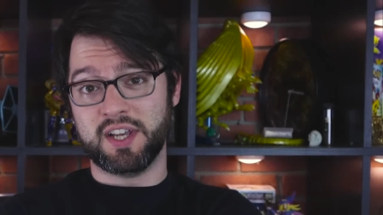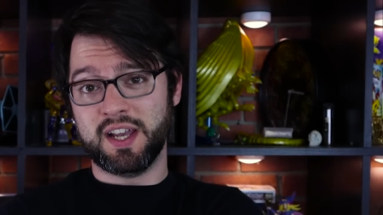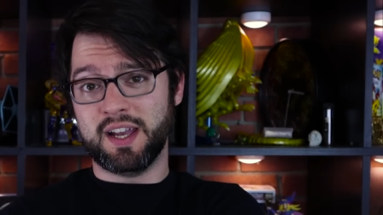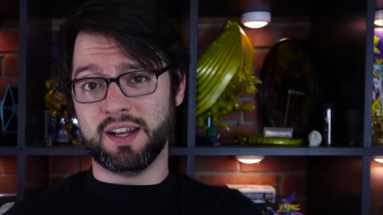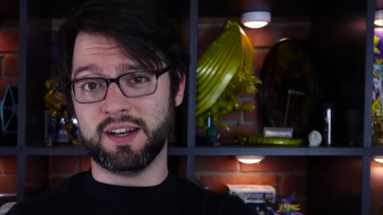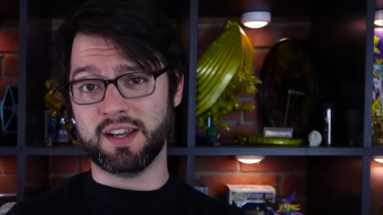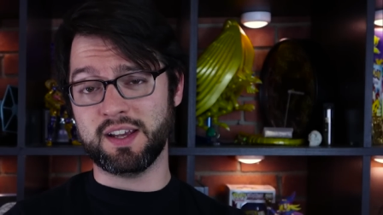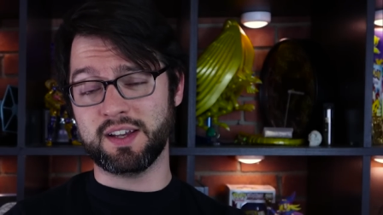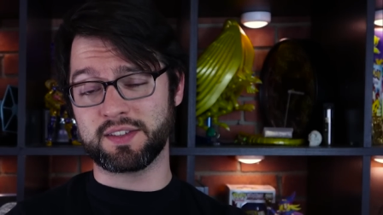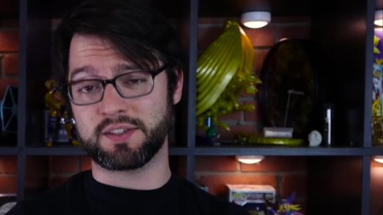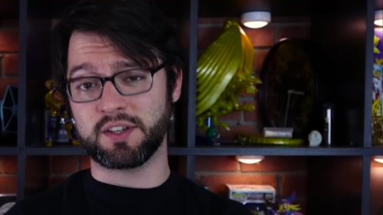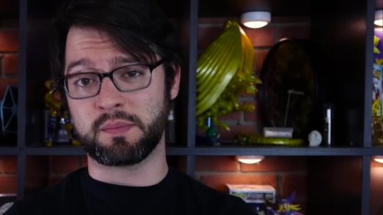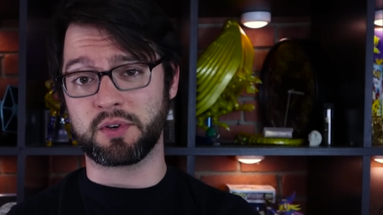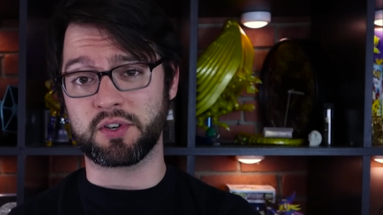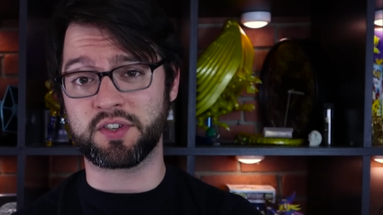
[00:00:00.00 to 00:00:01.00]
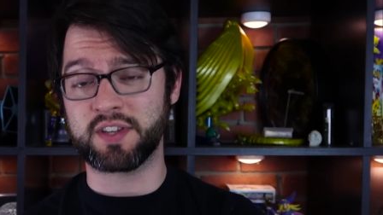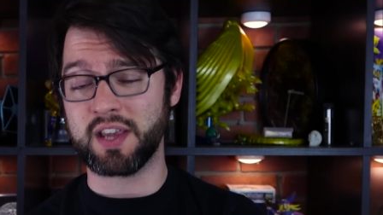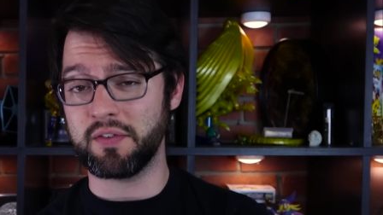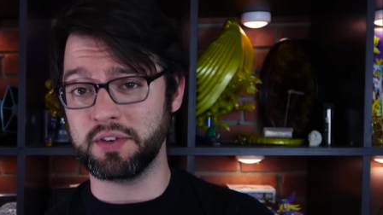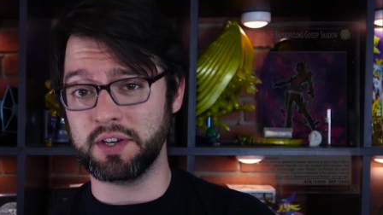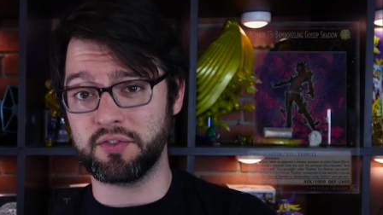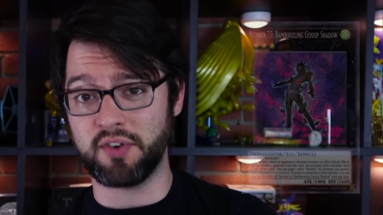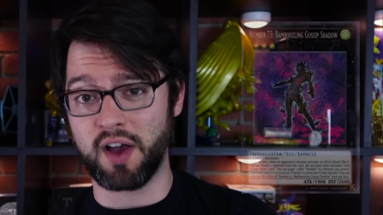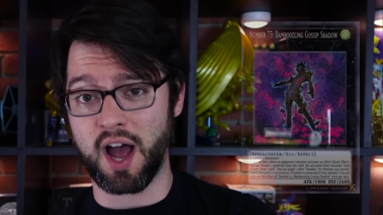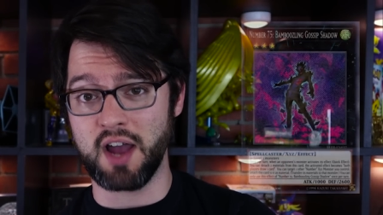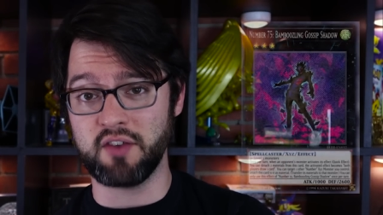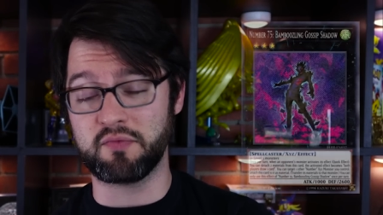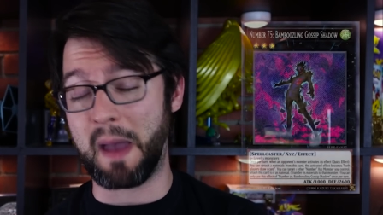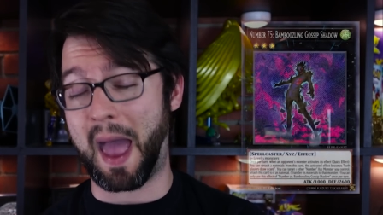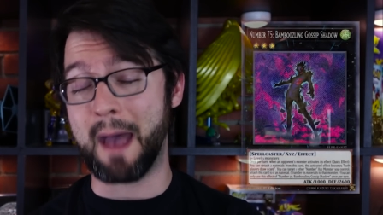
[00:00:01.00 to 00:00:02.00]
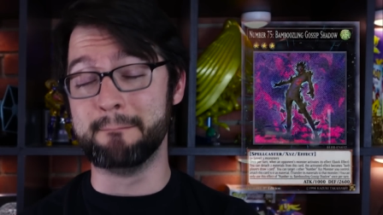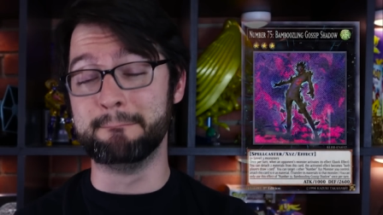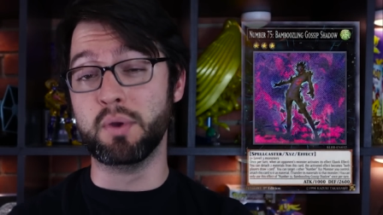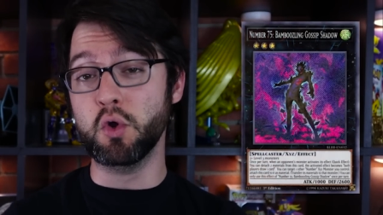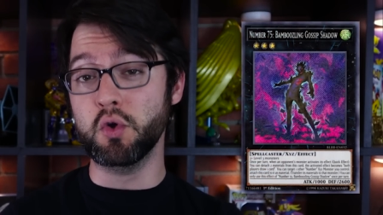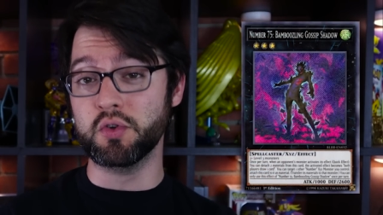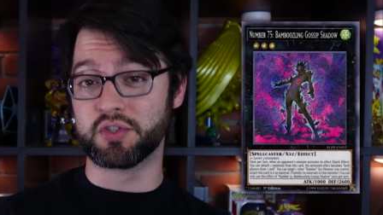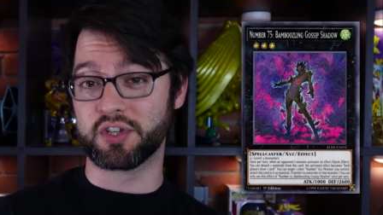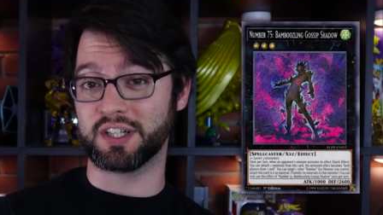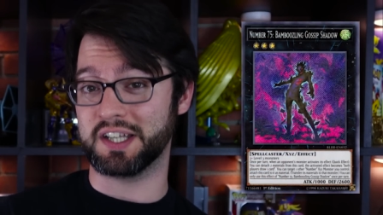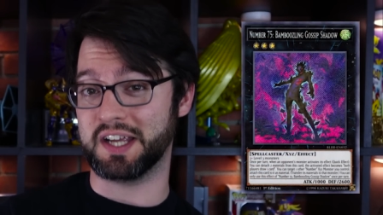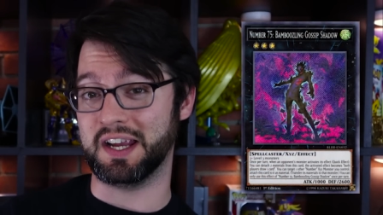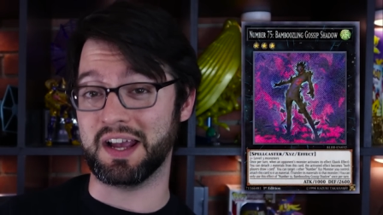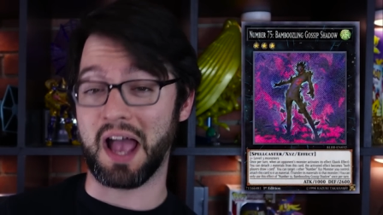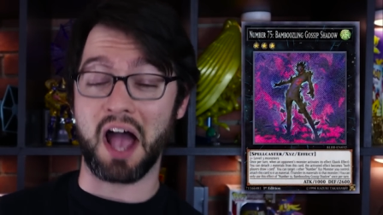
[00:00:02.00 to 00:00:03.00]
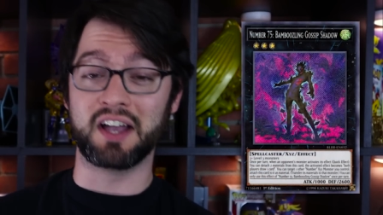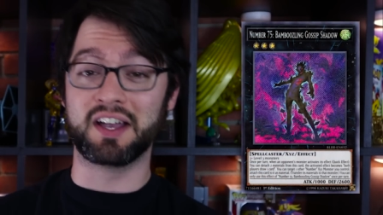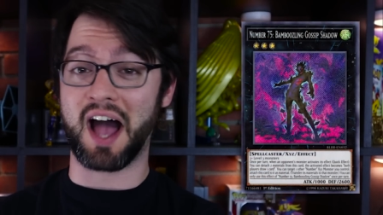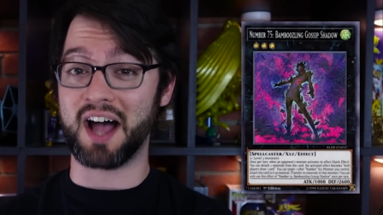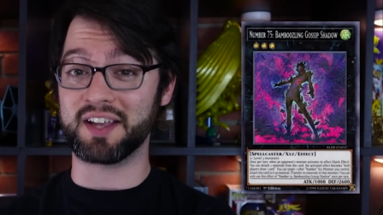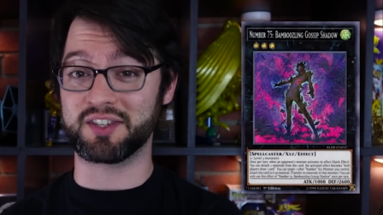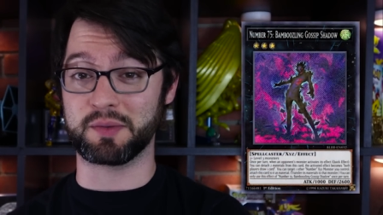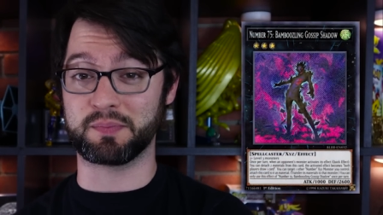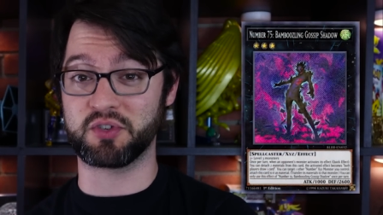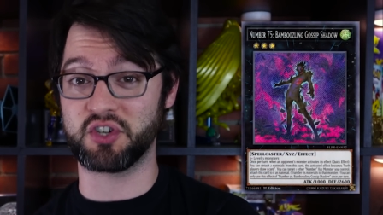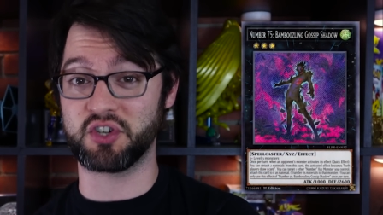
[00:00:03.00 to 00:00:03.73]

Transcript: 10 is number 75, Bamboozling Gossip